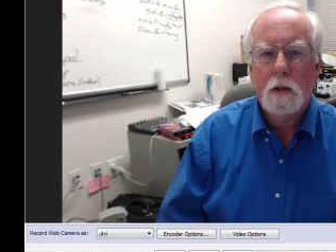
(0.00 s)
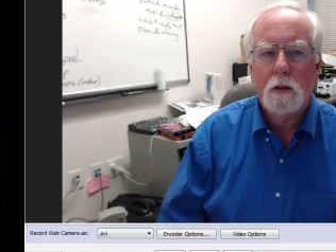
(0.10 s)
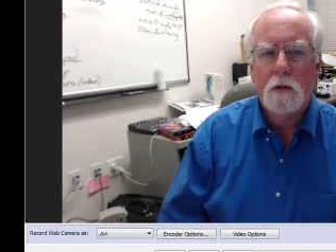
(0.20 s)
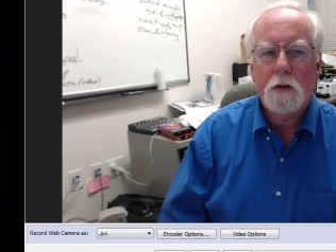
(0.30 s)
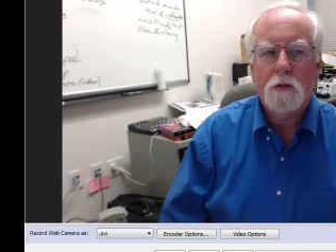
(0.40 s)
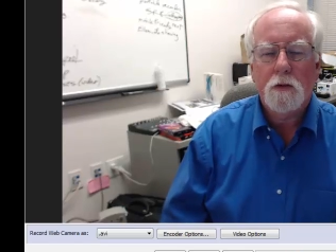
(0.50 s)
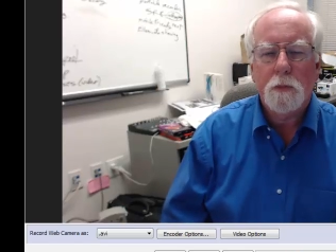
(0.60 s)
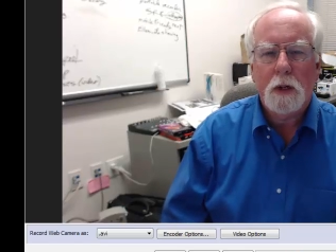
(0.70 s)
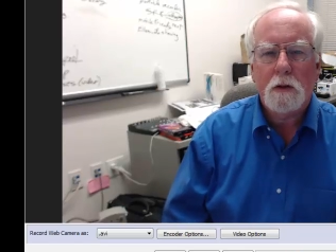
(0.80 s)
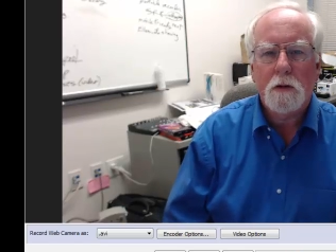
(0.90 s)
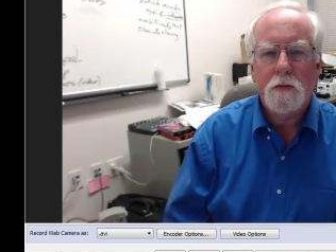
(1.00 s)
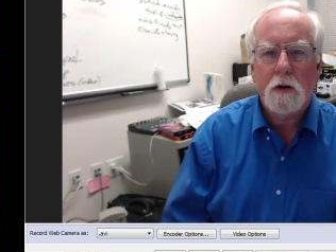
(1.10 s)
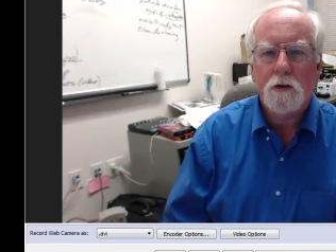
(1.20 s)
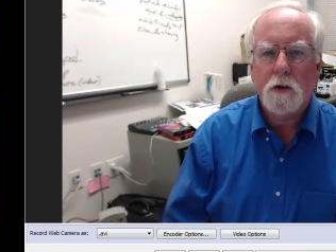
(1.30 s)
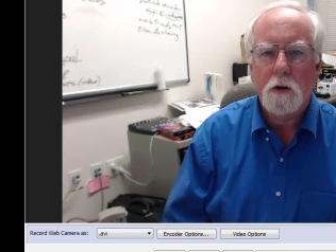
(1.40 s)
This is a
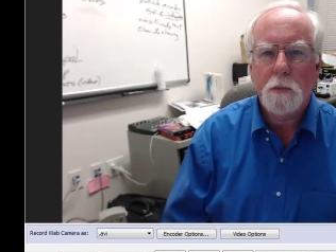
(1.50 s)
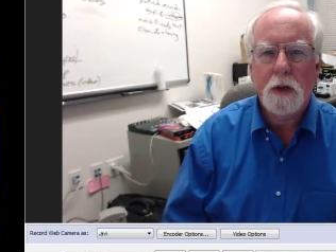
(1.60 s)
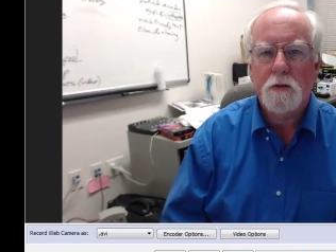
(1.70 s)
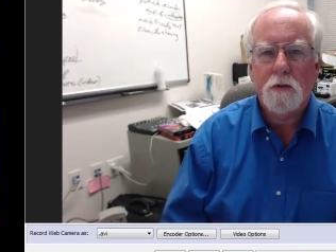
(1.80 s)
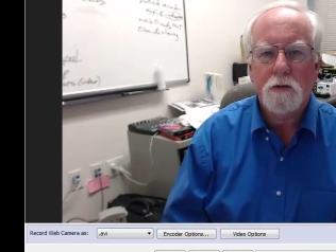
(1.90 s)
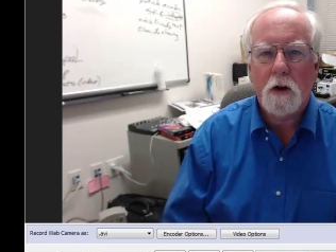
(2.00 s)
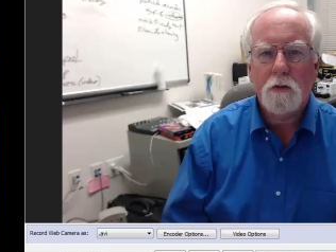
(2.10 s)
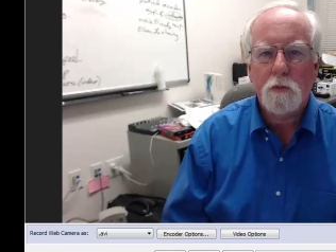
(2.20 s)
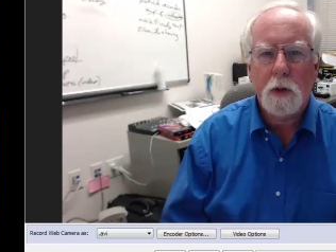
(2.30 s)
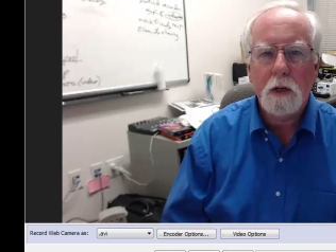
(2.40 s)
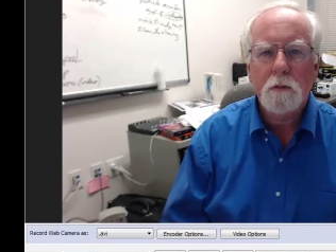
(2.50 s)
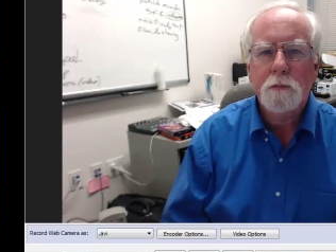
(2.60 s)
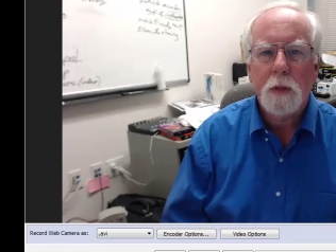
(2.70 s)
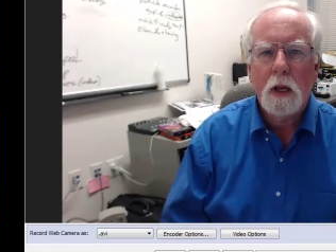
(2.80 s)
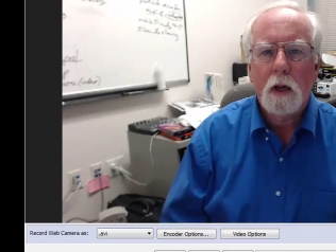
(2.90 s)
multifunctional piece of software
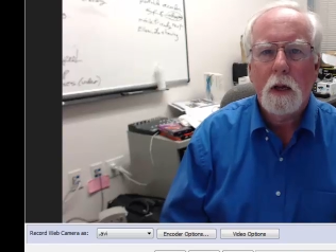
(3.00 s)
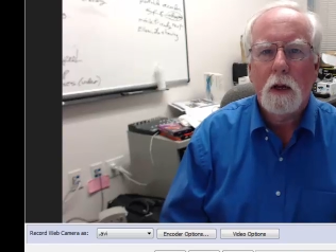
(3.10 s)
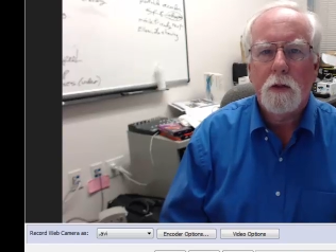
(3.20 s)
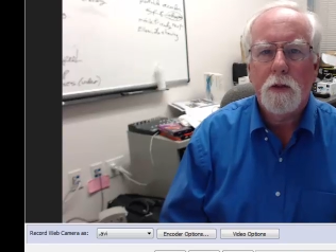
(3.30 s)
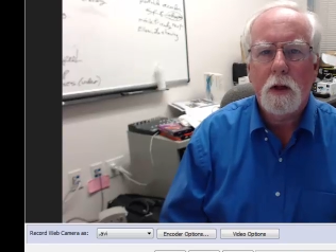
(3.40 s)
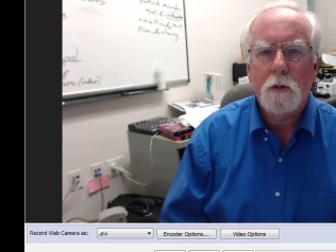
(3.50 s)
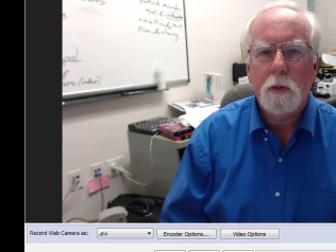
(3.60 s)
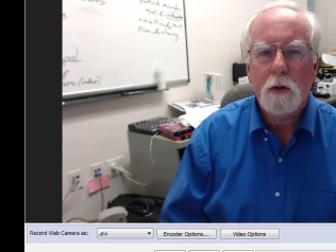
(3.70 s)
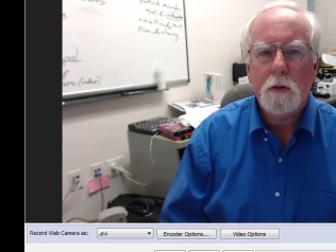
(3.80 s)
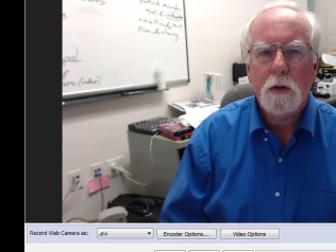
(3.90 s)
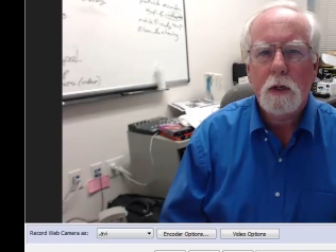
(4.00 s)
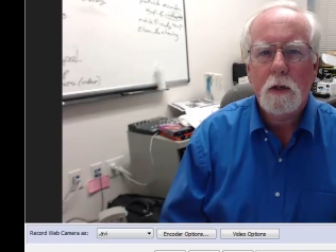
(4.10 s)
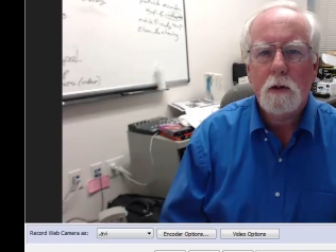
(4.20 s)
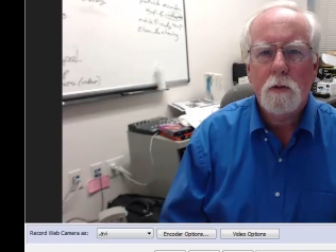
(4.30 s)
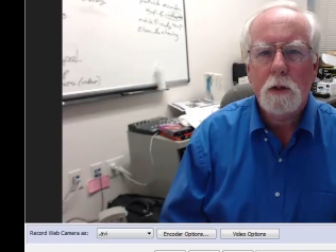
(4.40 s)
that we're only
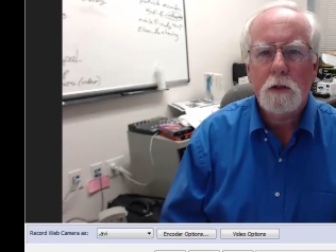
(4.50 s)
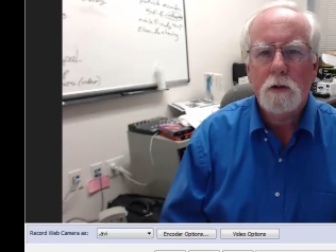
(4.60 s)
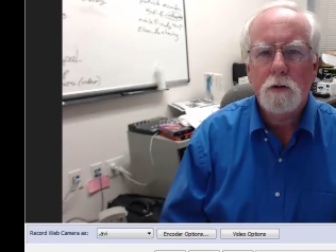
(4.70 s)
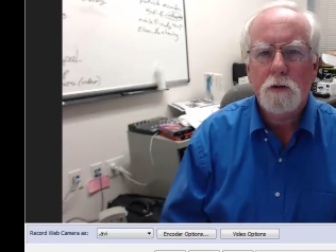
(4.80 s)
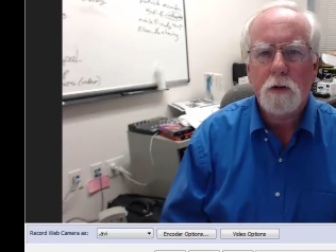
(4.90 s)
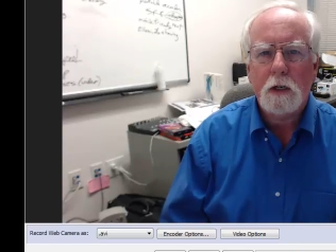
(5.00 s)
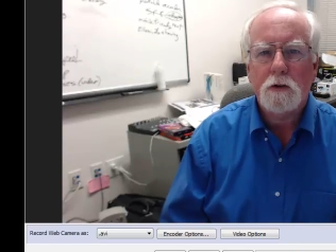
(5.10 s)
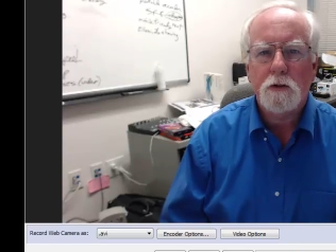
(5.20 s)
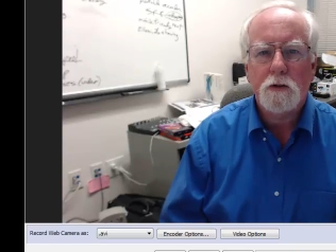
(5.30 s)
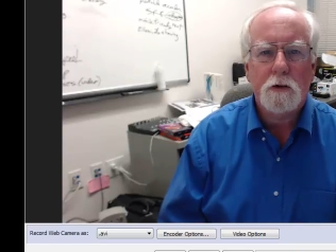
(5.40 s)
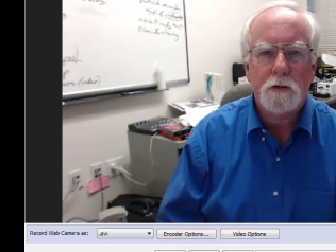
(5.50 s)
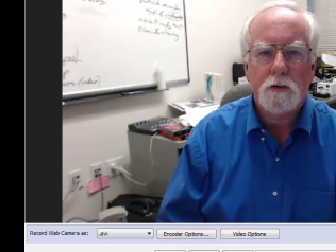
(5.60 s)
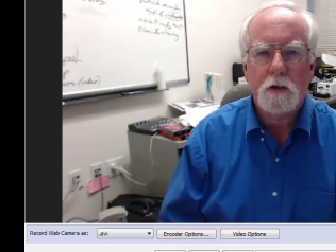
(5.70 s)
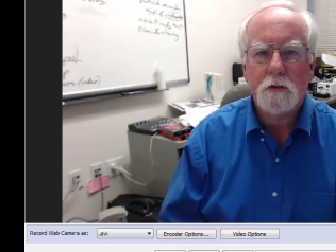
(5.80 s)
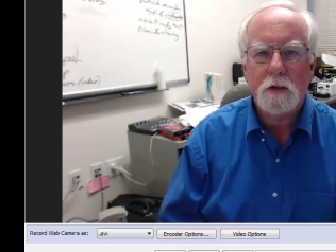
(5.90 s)
going to scratch the
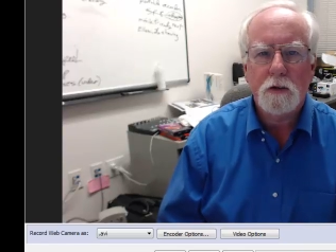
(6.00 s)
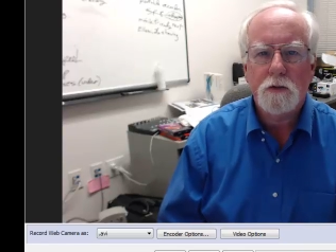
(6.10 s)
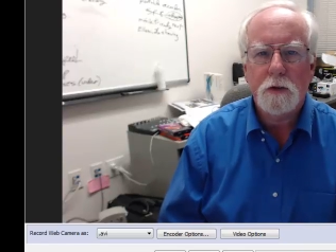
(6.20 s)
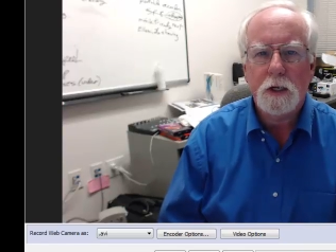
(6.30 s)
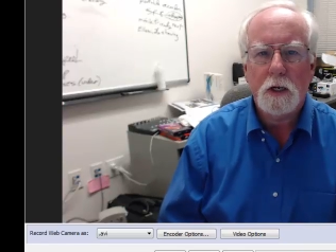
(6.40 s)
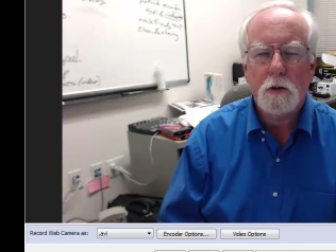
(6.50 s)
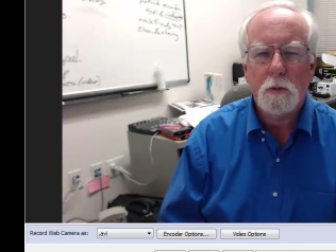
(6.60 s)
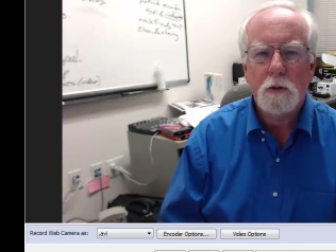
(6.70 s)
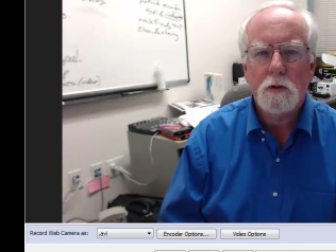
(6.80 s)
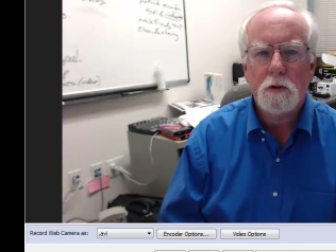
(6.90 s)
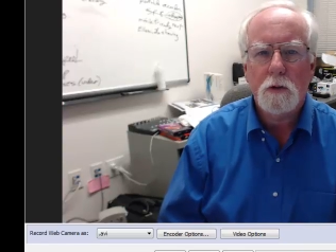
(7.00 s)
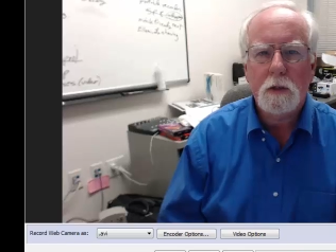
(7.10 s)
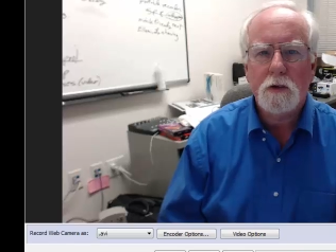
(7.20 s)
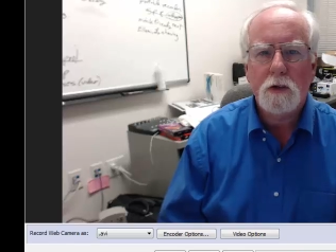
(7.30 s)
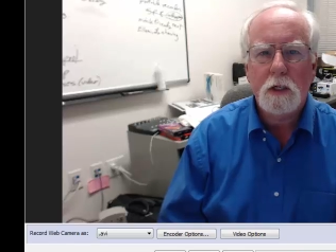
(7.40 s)
surface of in this video. We're just going
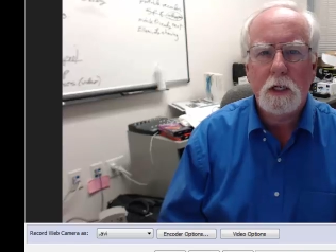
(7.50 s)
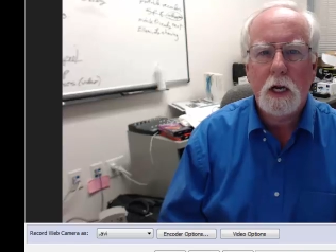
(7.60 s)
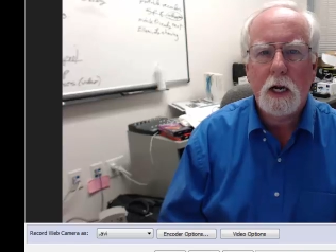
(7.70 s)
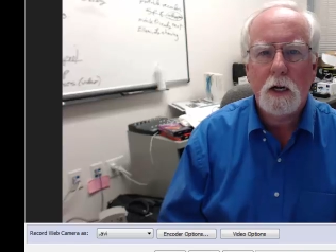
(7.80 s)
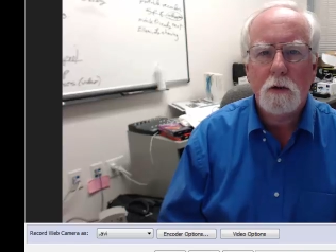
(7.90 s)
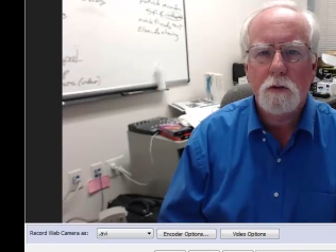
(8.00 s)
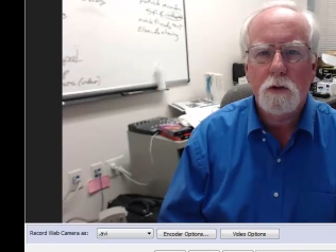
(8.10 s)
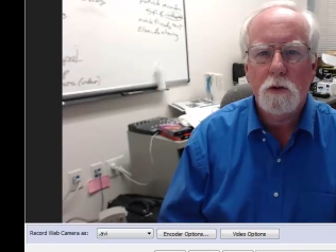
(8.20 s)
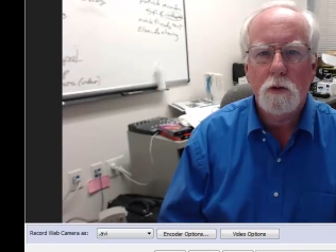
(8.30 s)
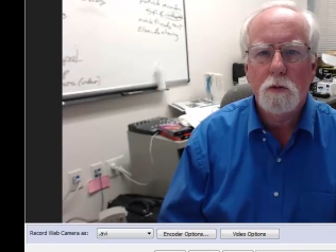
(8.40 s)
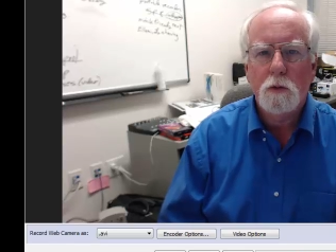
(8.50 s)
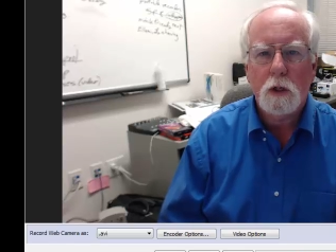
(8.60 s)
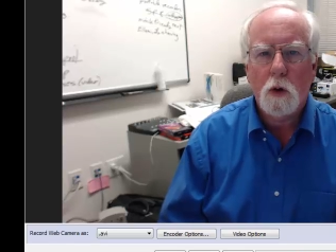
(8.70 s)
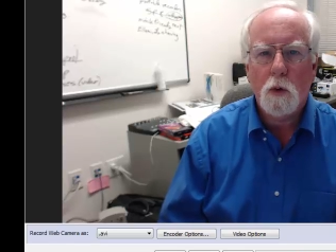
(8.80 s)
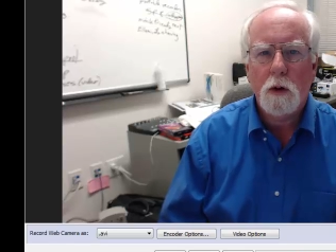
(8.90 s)
to see how to
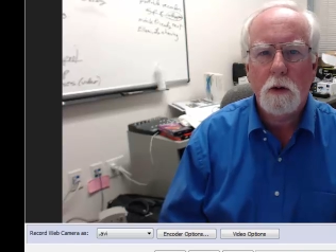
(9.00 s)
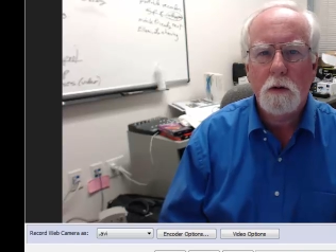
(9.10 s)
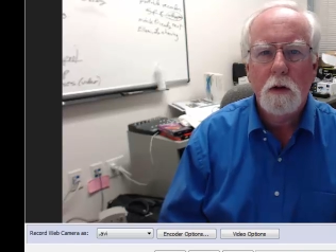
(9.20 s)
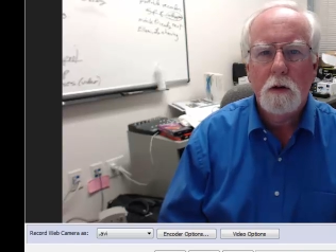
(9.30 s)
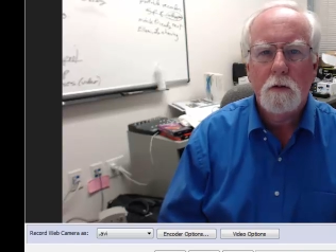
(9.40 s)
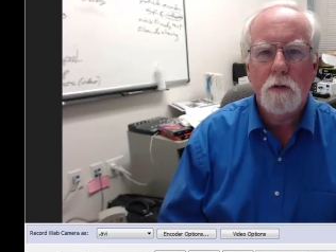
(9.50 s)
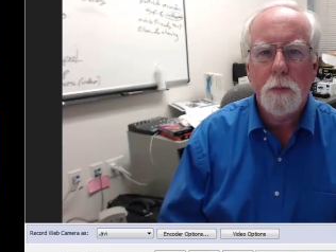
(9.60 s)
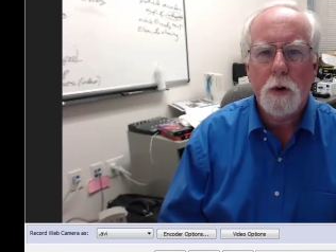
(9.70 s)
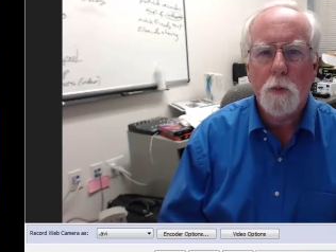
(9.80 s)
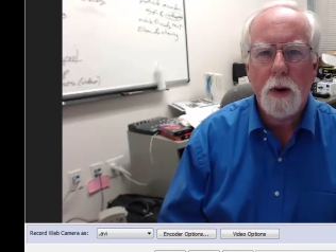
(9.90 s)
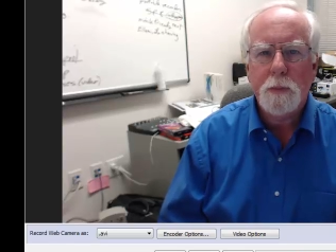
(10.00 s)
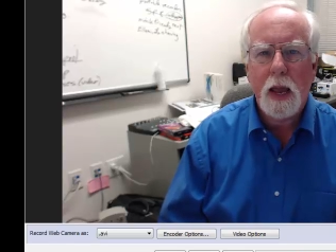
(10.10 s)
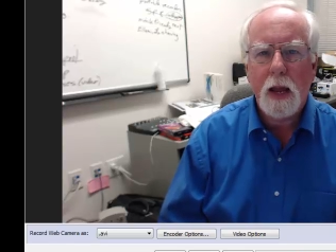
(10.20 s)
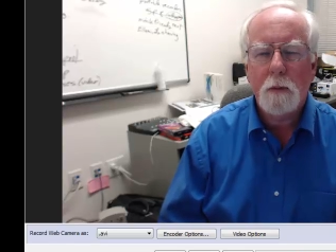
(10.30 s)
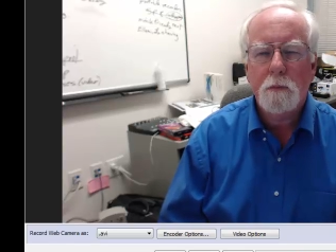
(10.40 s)
record from your
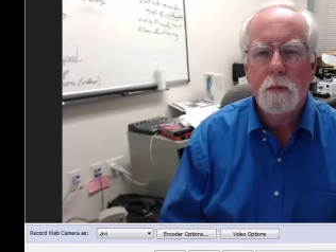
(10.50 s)
webcam